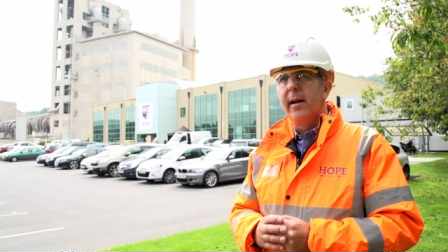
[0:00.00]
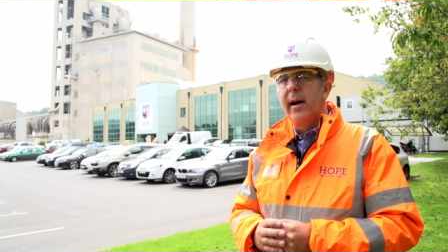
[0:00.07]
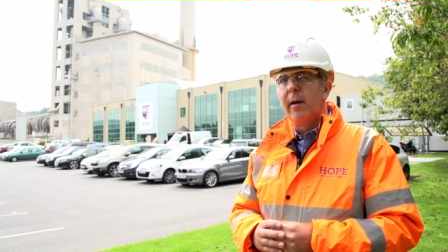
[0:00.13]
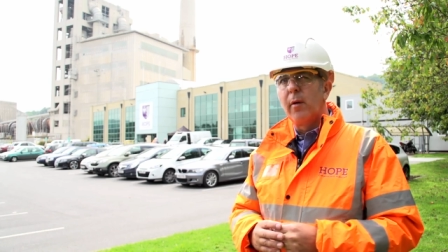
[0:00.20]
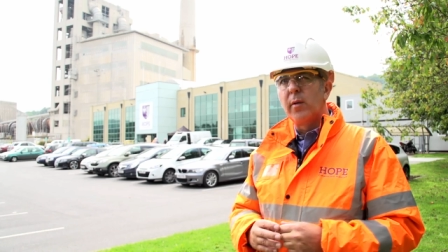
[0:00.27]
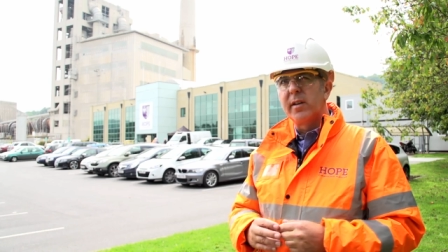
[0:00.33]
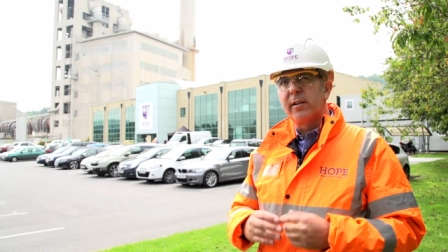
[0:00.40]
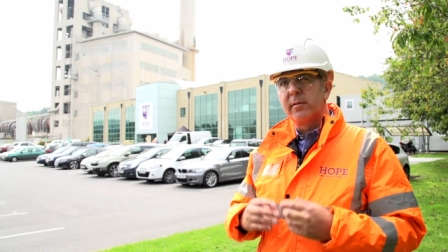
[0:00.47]
And
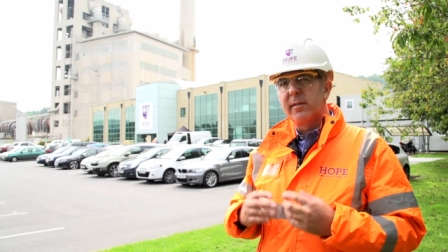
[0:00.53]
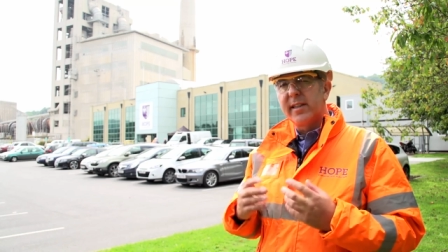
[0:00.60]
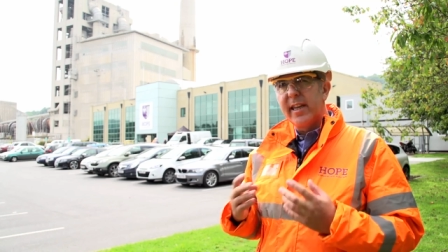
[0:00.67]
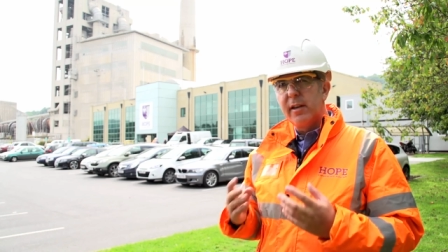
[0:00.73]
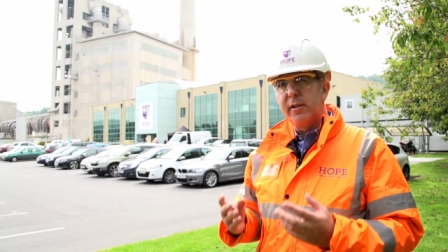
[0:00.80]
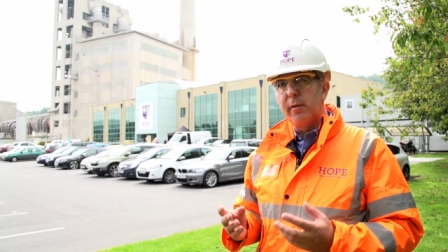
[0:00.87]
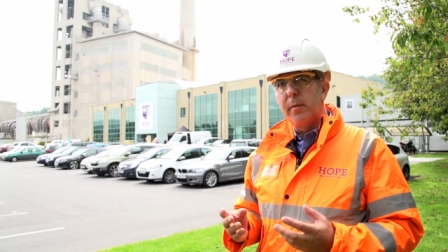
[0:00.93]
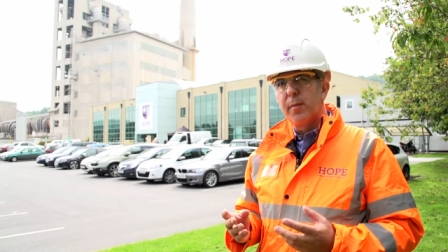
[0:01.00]
we want to
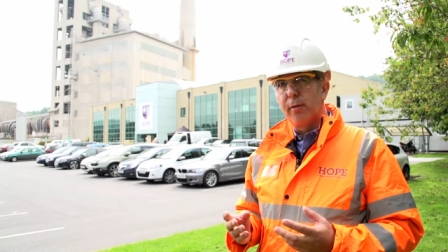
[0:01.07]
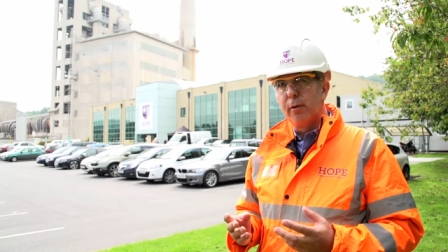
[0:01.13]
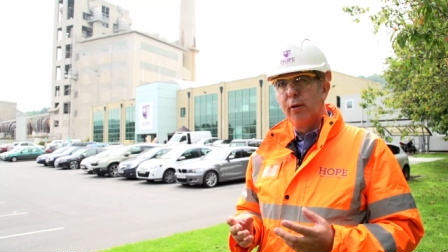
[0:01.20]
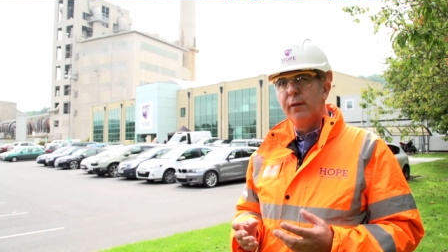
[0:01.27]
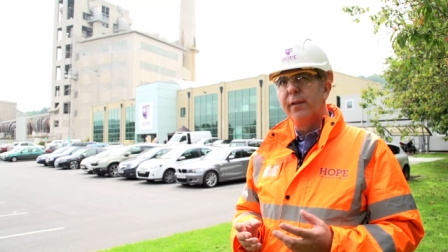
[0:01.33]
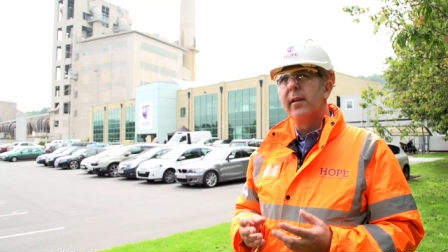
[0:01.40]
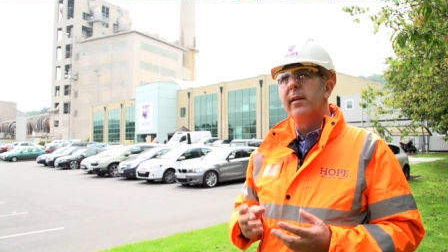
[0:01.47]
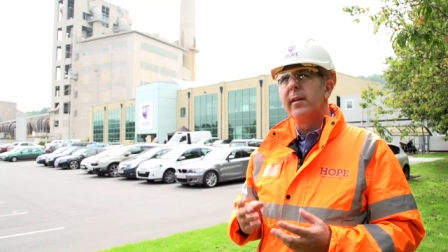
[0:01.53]
continue to
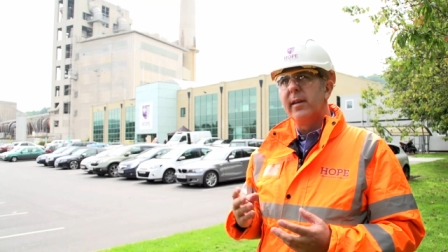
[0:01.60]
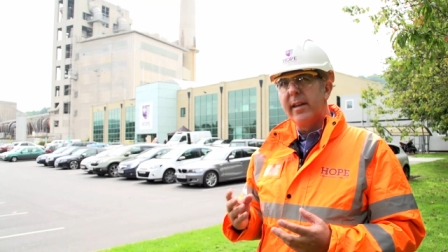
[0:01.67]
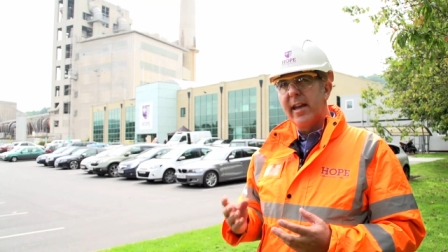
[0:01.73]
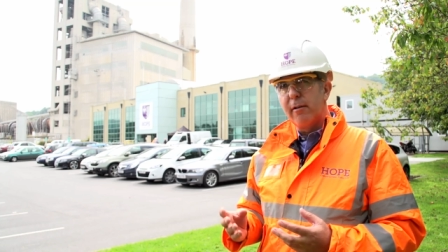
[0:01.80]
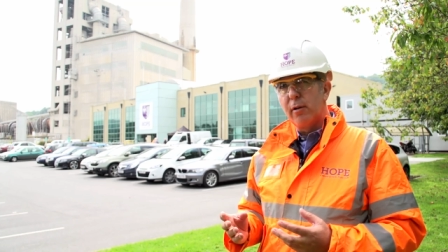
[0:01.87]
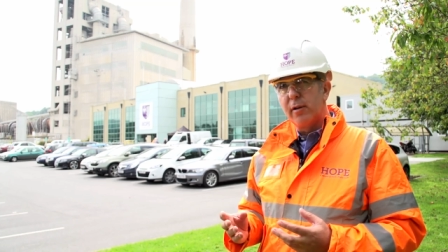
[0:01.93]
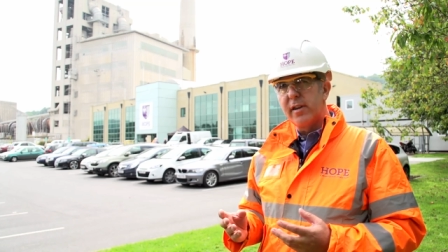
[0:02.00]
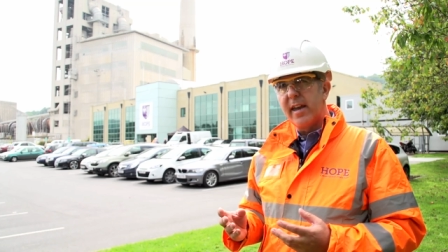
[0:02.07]
improve
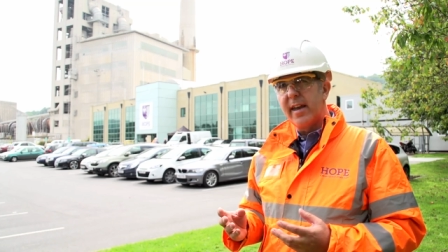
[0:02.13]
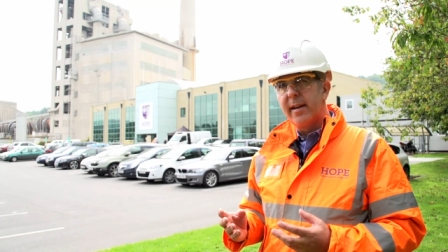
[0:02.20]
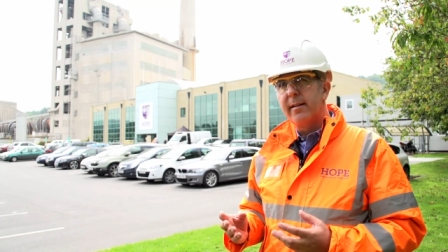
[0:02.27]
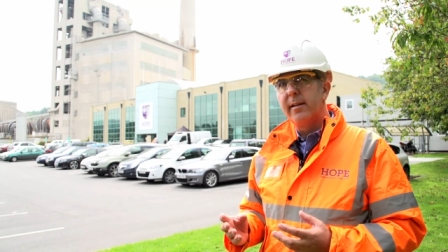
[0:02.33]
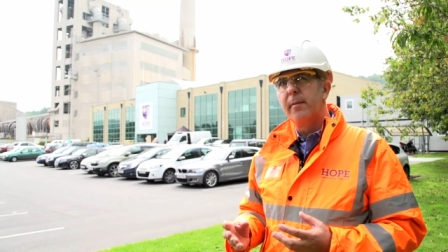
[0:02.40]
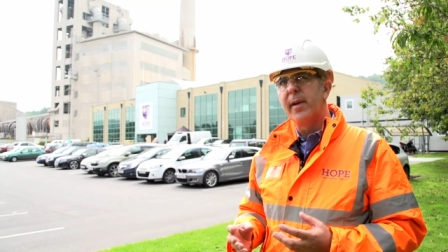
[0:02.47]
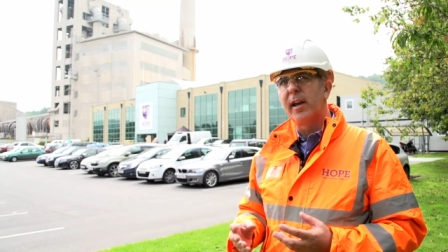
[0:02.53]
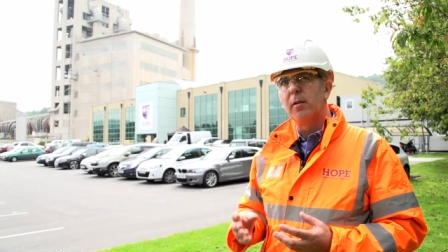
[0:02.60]
year on year
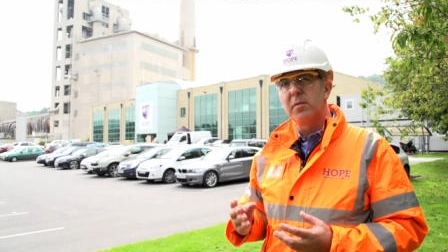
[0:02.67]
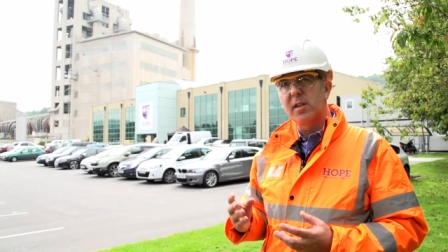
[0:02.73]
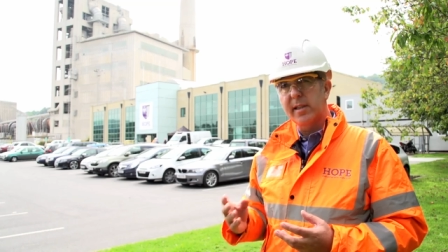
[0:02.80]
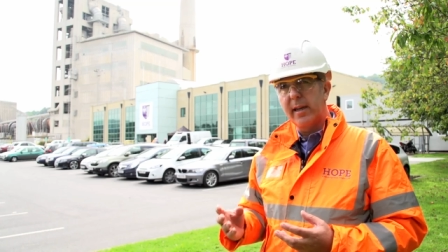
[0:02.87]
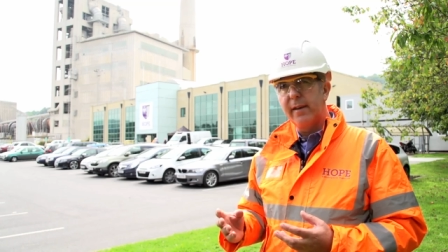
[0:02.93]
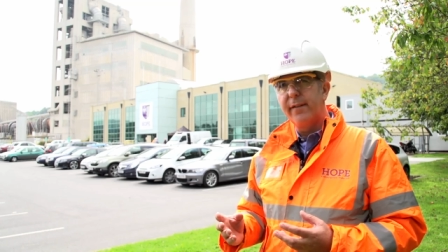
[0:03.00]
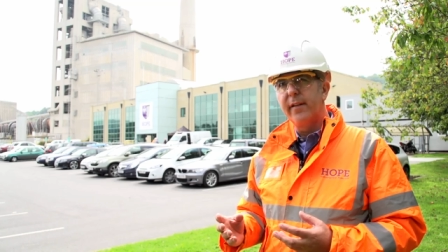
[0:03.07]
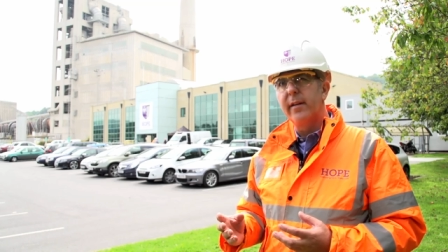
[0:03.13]
and become
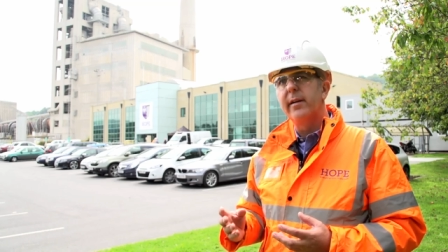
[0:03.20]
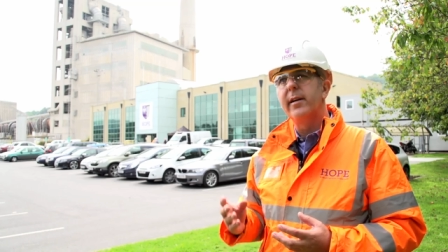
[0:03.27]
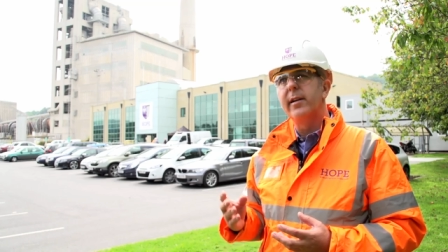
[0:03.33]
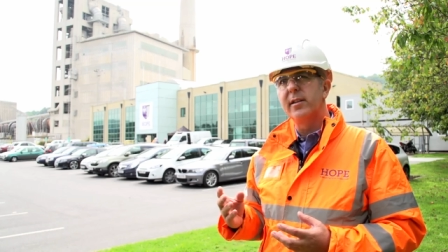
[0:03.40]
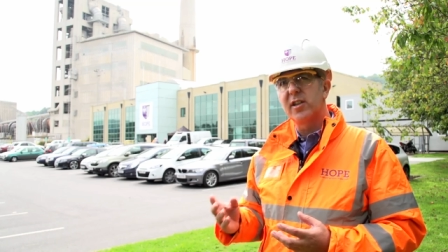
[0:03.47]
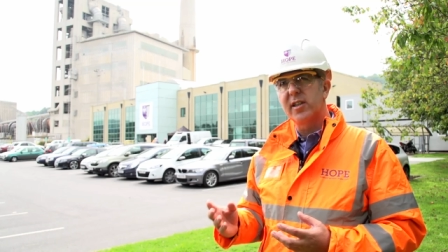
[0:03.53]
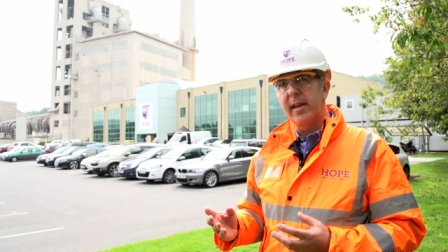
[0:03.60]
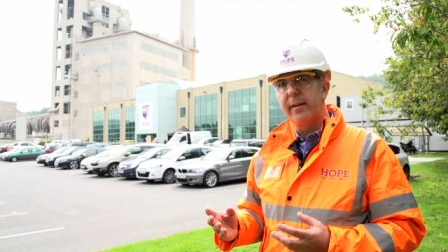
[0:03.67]
safer
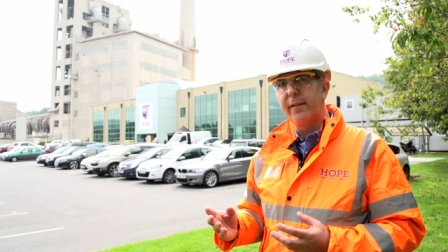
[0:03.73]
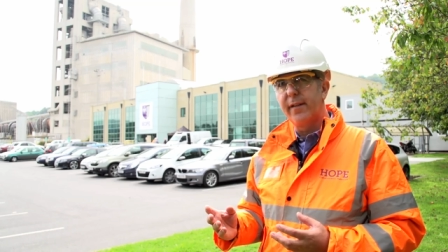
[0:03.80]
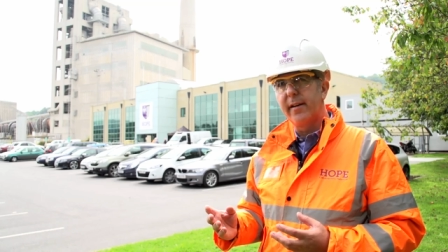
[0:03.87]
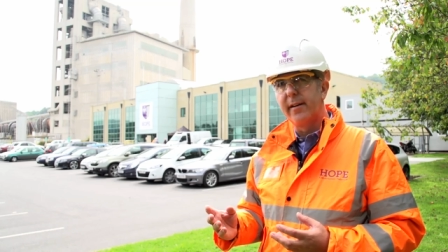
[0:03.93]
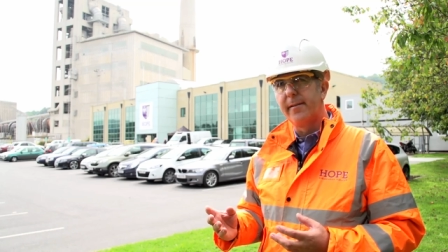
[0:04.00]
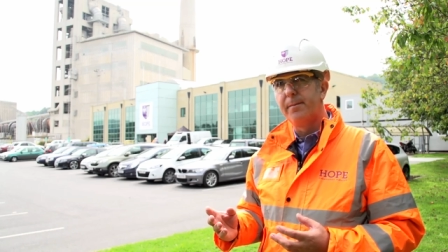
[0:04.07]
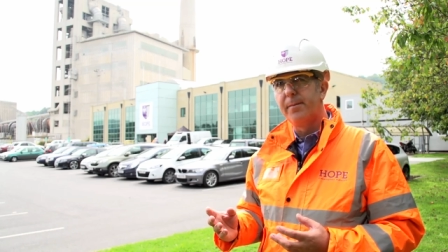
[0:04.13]
and safer.